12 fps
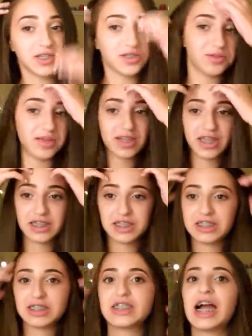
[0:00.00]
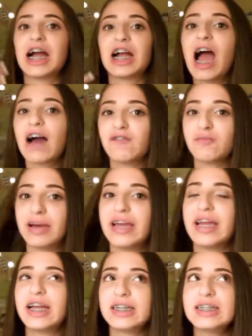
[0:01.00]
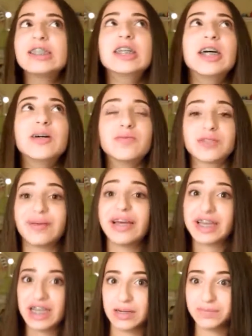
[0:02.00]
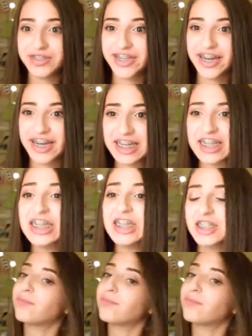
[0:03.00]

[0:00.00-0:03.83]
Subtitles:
doing like this entire half of my hair was my camera died.